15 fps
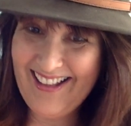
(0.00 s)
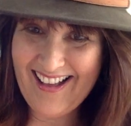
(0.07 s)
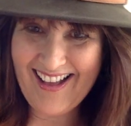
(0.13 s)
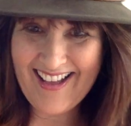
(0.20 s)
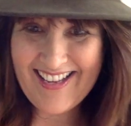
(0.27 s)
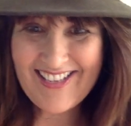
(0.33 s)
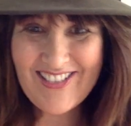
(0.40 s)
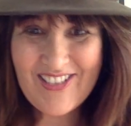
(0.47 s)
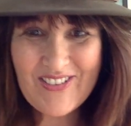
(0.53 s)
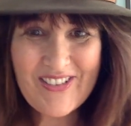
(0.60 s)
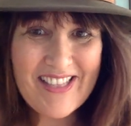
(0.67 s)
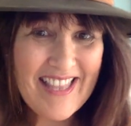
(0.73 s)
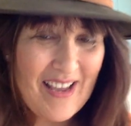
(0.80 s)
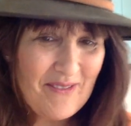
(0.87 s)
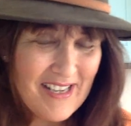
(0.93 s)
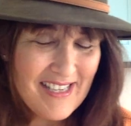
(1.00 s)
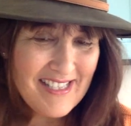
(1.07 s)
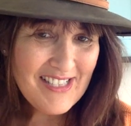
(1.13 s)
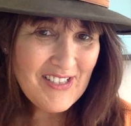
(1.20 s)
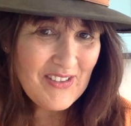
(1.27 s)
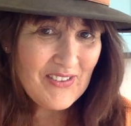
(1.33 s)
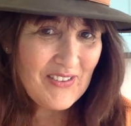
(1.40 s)
I enjoyed that one
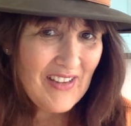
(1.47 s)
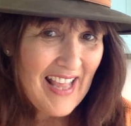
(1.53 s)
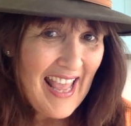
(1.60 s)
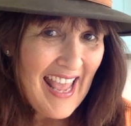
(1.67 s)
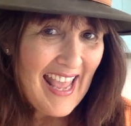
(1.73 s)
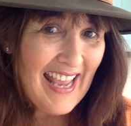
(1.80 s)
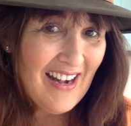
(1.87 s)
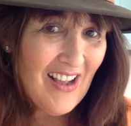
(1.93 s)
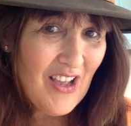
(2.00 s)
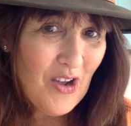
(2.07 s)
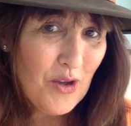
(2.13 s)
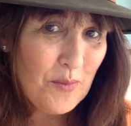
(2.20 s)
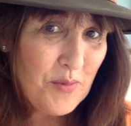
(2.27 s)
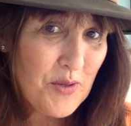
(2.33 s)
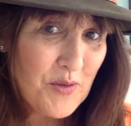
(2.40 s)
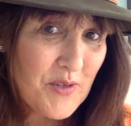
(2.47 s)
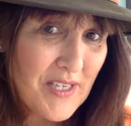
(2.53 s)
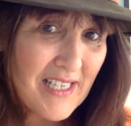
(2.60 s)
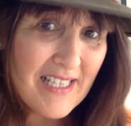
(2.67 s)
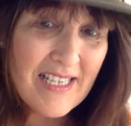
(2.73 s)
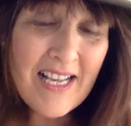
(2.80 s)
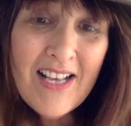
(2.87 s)
too, and I hope you
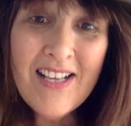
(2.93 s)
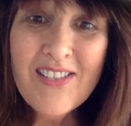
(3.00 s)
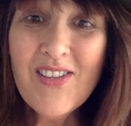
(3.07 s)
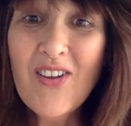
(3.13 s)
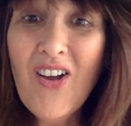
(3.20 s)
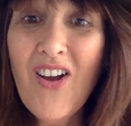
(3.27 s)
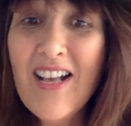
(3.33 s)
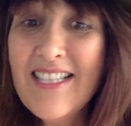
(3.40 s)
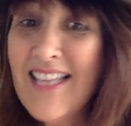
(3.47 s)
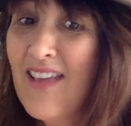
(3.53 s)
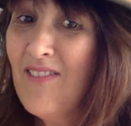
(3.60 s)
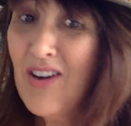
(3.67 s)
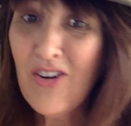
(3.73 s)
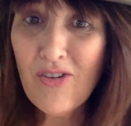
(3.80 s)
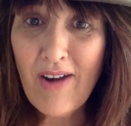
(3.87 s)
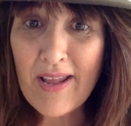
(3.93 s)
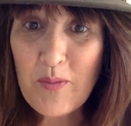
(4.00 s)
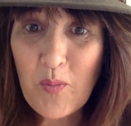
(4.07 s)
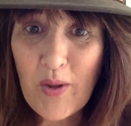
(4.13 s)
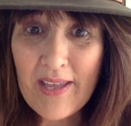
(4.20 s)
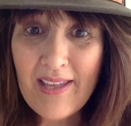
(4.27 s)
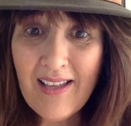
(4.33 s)
did. So guys, have a great
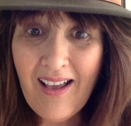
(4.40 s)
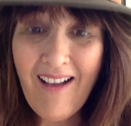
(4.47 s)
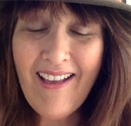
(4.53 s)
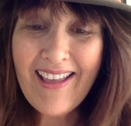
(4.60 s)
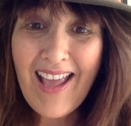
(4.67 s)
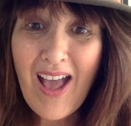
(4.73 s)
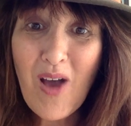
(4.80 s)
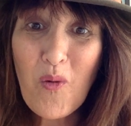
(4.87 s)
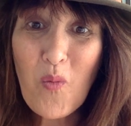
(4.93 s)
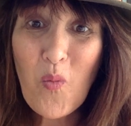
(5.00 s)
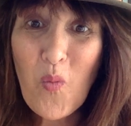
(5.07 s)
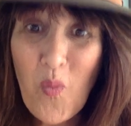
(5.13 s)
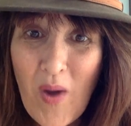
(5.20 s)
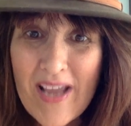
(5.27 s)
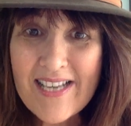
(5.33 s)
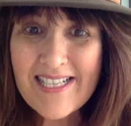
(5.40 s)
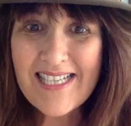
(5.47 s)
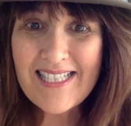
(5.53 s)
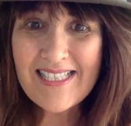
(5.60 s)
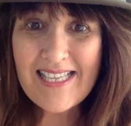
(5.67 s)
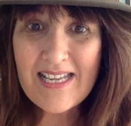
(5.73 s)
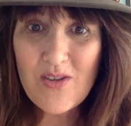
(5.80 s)
week. I can't wait to
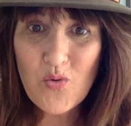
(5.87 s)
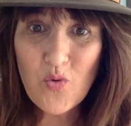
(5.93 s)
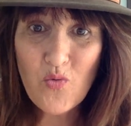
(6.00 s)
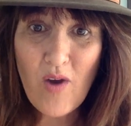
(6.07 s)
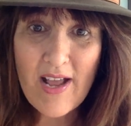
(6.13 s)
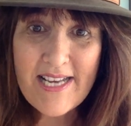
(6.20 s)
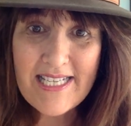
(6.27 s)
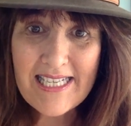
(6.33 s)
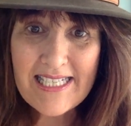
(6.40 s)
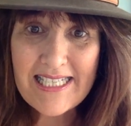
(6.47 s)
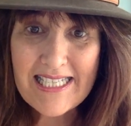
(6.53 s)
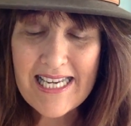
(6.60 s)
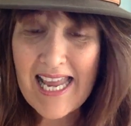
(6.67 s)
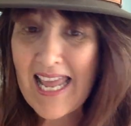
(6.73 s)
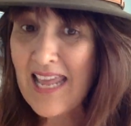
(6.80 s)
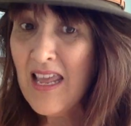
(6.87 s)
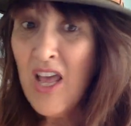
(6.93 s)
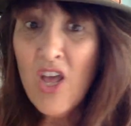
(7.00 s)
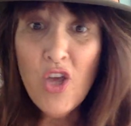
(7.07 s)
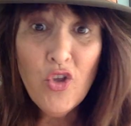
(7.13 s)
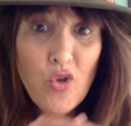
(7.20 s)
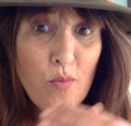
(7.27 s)
see your writing today.
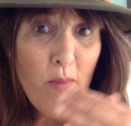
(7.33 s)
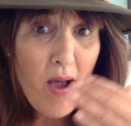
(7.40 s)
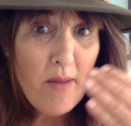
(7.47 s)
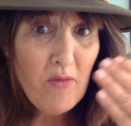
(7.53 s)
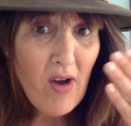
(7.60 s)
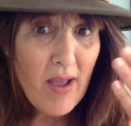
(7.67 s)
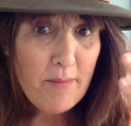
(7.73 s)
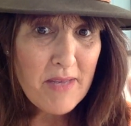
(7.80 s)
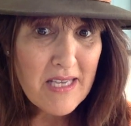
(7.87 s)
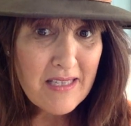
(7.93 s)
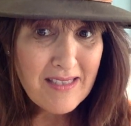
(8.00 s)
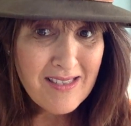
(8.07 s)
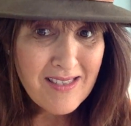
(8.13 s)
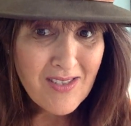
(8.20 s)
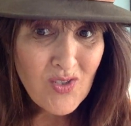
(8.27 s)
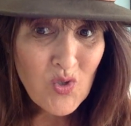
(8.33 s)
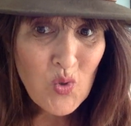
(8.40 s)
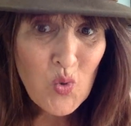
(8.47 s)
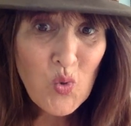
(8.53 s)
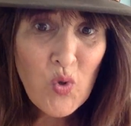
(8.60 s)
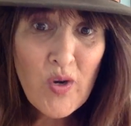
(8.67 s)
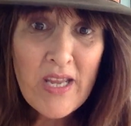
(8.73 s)
You might write me a
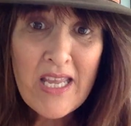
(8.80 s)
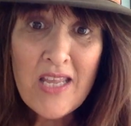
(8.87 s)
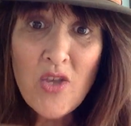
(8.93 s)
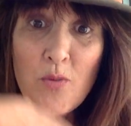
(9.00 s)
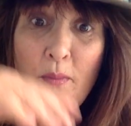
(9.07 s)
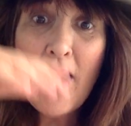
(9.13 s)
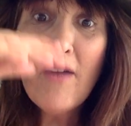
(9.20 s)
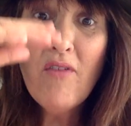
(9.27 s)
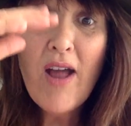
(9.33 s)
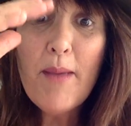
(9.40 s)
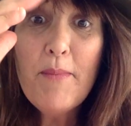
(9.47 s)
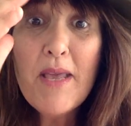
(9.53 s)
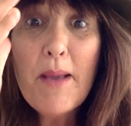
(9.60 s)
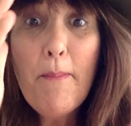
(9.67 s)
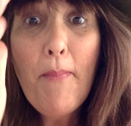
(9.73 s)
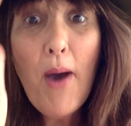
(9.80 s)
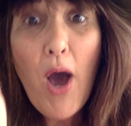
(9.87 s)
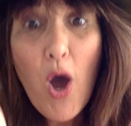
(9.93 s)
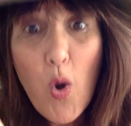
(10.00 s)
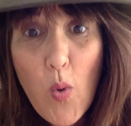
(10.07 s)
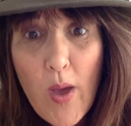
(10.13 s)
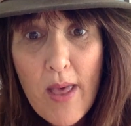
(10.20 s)
story, you might write me a
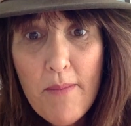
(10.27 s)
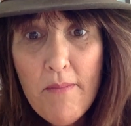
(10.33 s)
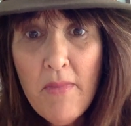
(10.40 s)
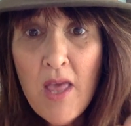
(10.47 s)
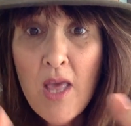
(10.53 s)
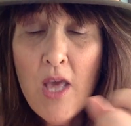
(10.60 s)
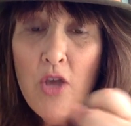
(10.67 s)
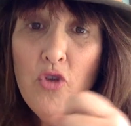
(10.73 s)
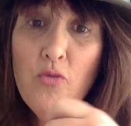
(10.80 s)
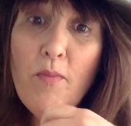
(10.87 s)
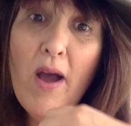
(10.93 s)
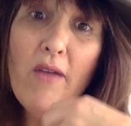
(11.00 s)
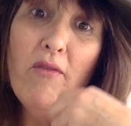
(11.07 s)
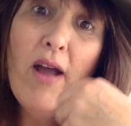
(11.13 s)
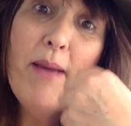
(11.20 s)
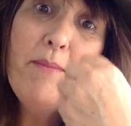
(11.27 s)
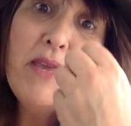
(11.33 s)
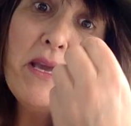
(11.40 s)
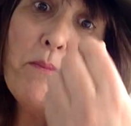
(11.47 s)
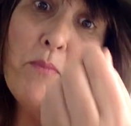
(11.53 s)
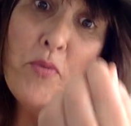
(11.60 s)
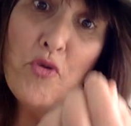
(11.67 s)
poem, you might write
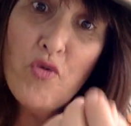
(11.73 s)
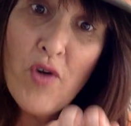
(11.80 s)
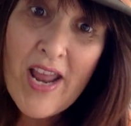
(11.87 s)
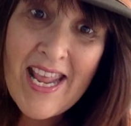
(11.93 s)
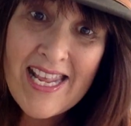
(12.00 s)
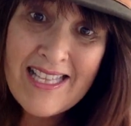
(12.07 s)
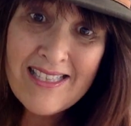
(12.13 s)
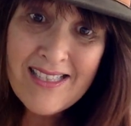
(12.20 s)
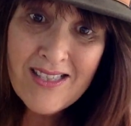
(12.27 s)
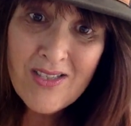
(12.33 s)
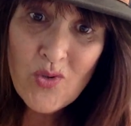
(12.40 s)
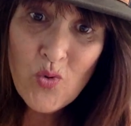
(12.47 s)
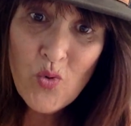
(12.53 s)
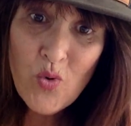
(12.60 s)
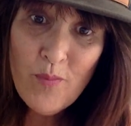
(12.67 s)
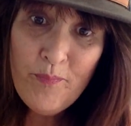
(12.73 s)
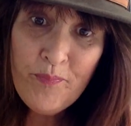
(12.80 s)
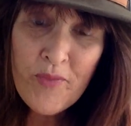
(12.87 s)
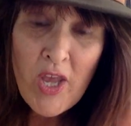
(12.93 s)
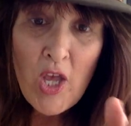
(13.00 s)
me a brainstorm,